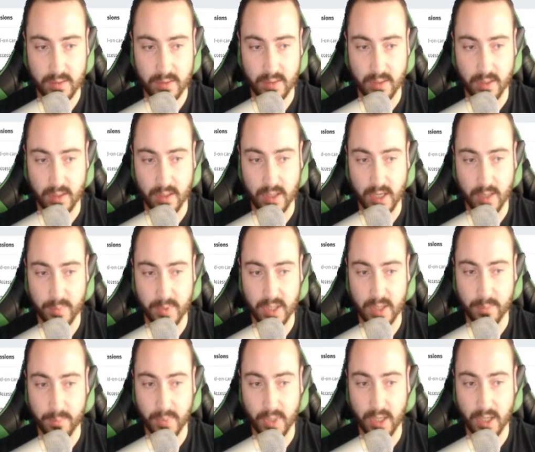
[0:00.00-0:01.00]
you can copy the
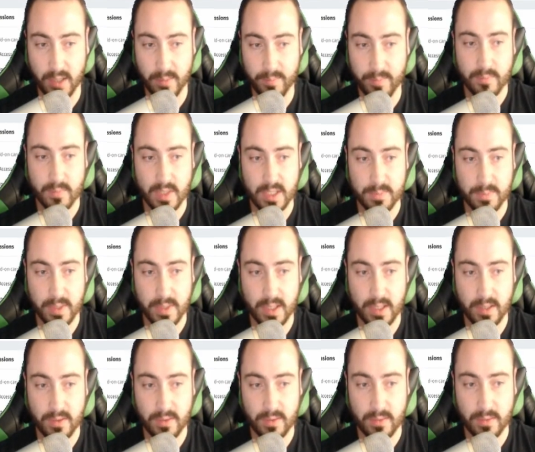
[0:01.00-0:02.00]
POM
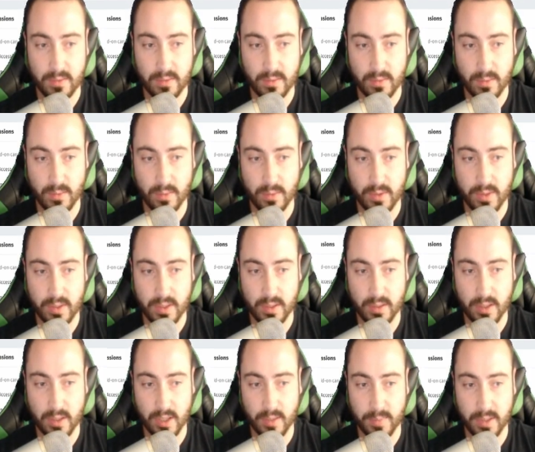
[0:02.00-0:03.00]
XPath, or you can
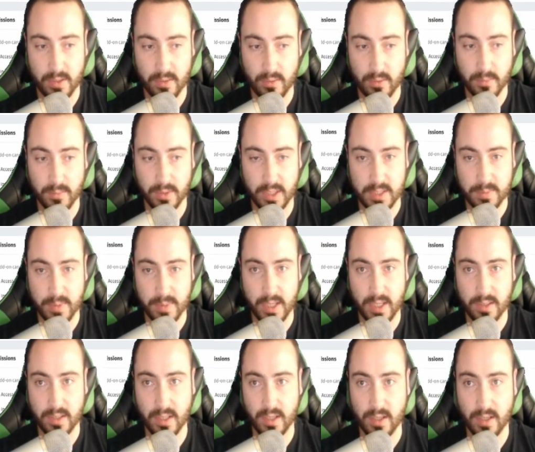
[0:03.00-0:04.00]
copy the normal
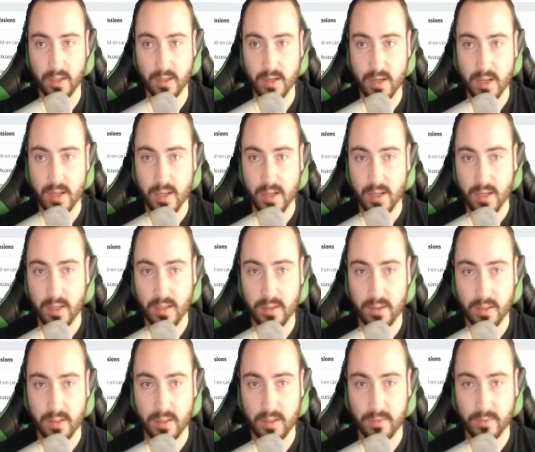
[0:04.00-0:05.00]
XPath here, and
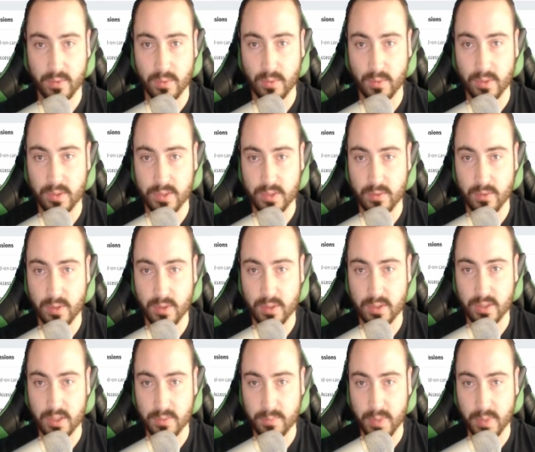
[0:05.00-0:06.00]
then of course you can
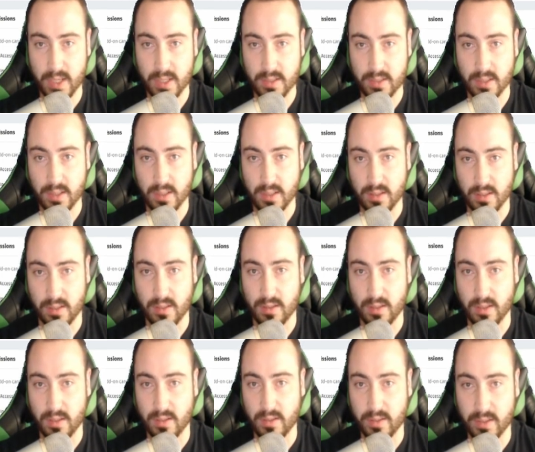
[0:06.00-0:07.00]
just paste it and
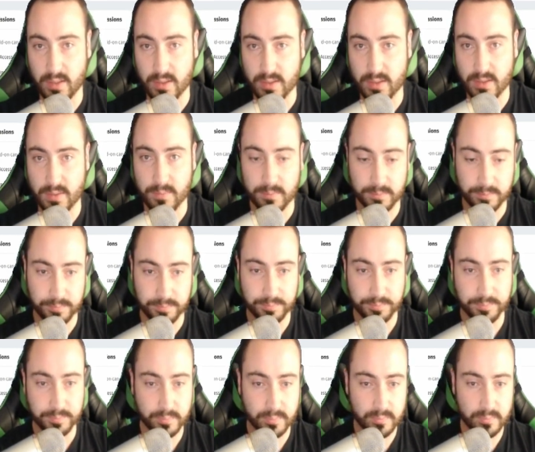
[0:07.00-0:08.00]
there it is.
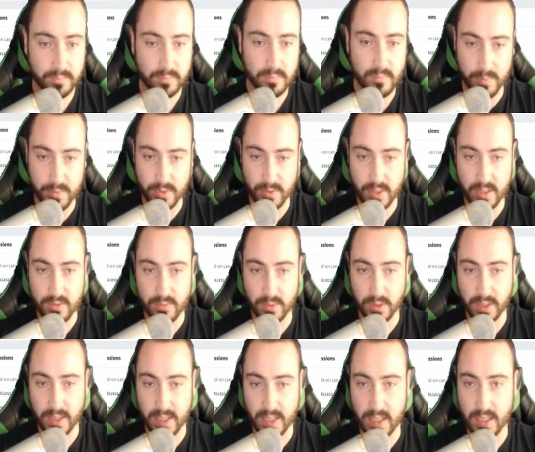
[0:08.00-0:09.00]
So that's
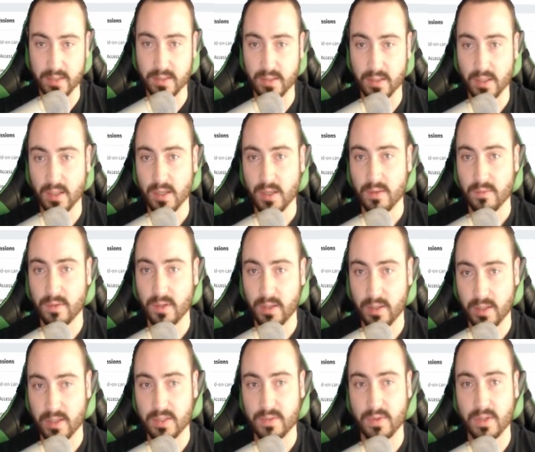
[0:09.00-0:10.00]
really neat, very
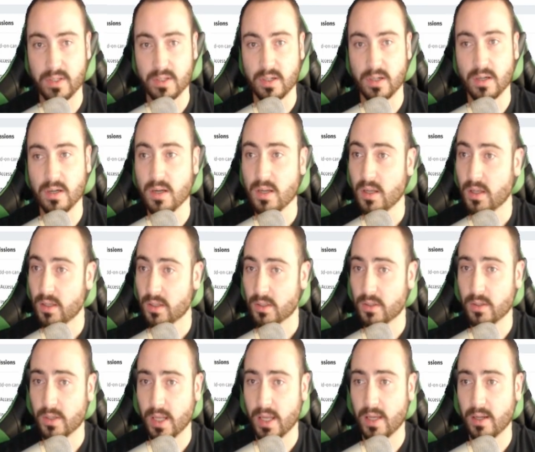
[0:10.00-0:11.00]
nice feature,
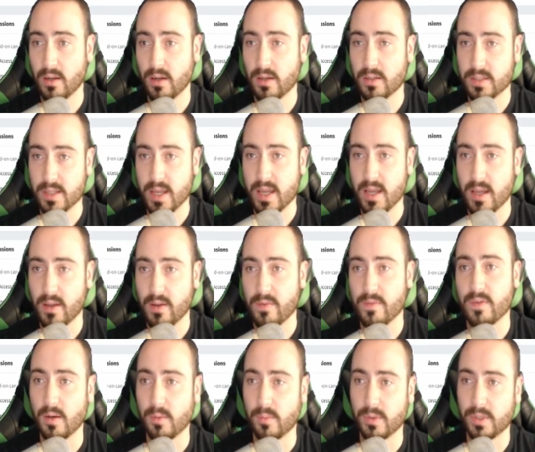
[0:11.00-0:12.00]
good add-on to have
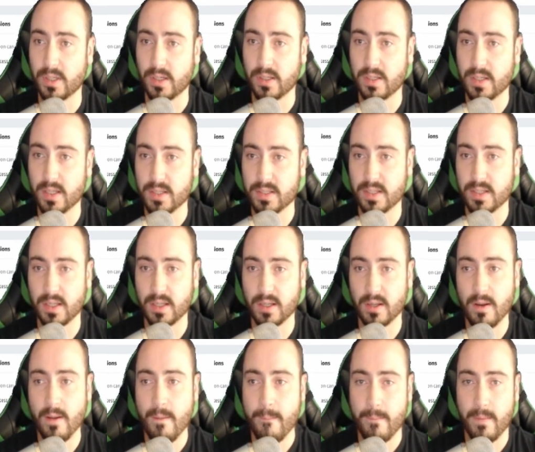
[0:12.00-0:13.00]
when you're testing
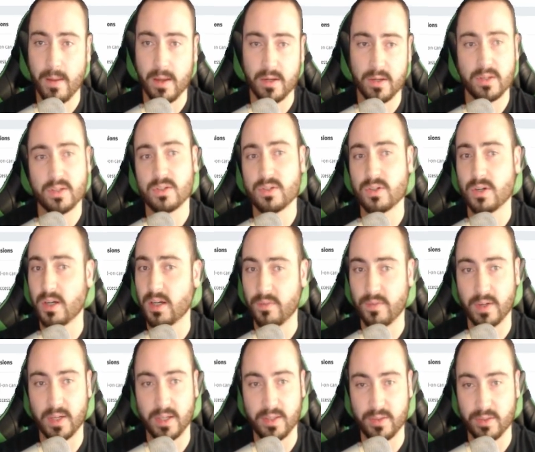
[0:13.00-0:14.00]
and you're just trying to
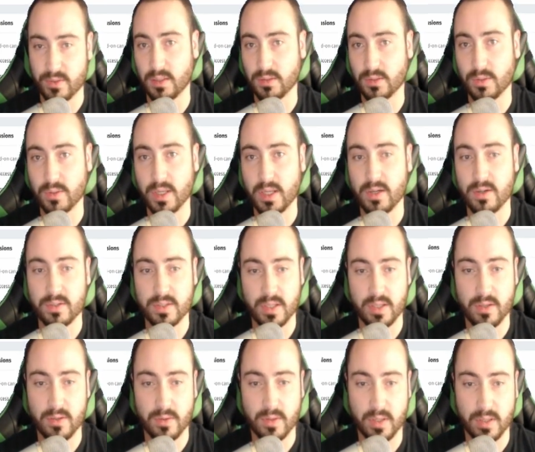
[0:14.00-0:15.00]
find those locators that
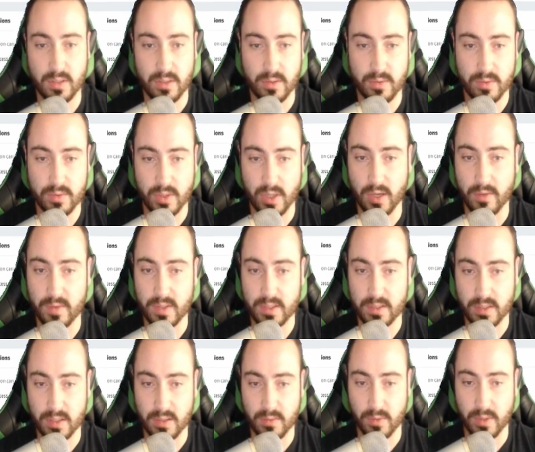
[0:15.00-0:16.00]
you can use.
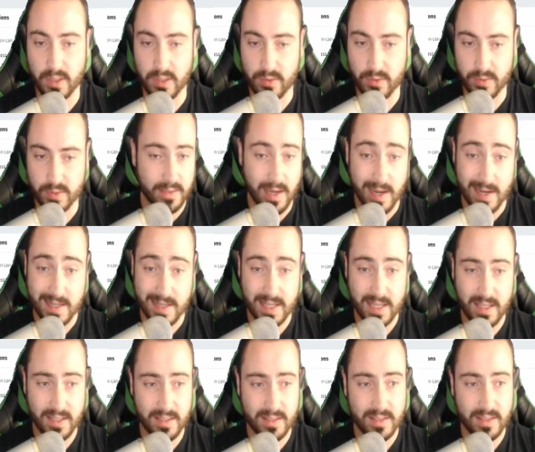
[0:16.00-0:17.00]
Obviously you want to use
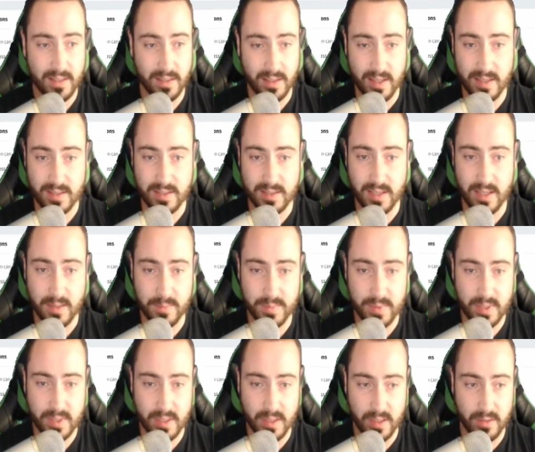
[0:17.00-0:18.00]
IDs, class
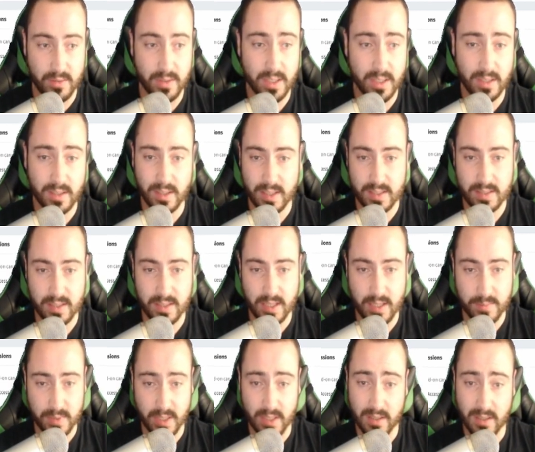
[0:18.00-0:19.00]
names, unique class
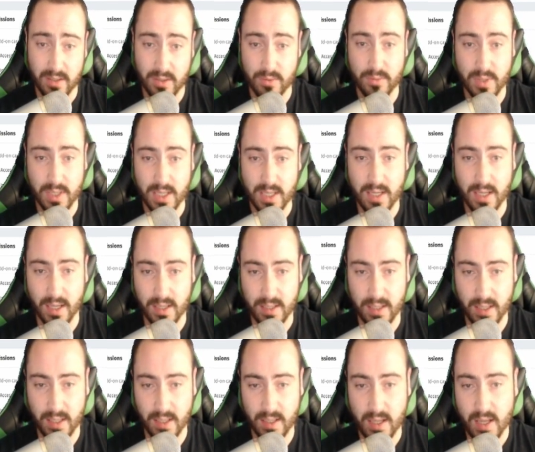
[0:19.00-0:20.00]
names, and a unique
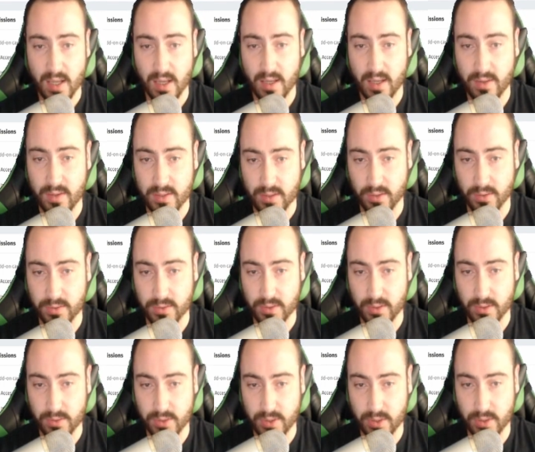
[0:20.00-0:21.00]
ID, and this
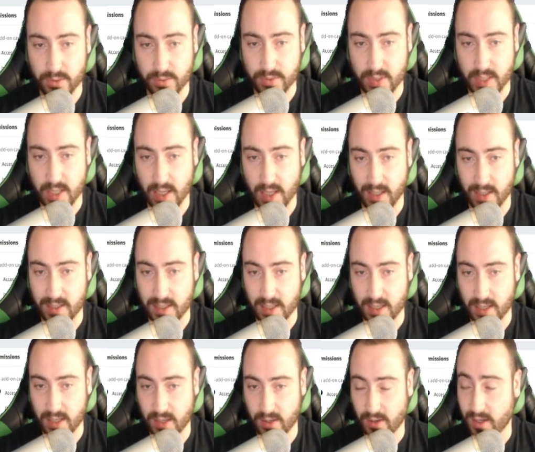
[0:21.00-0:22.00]
also shows the ID
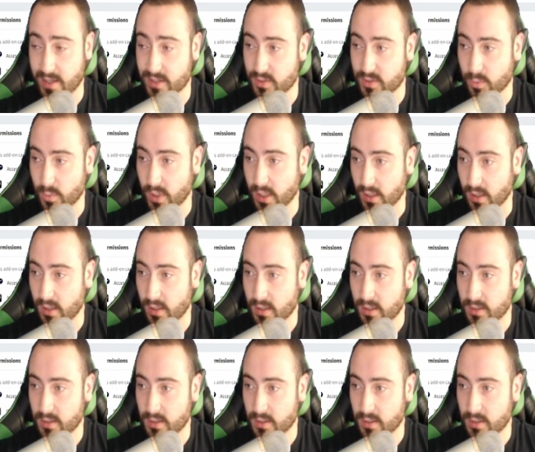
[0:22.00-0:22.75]
here as well.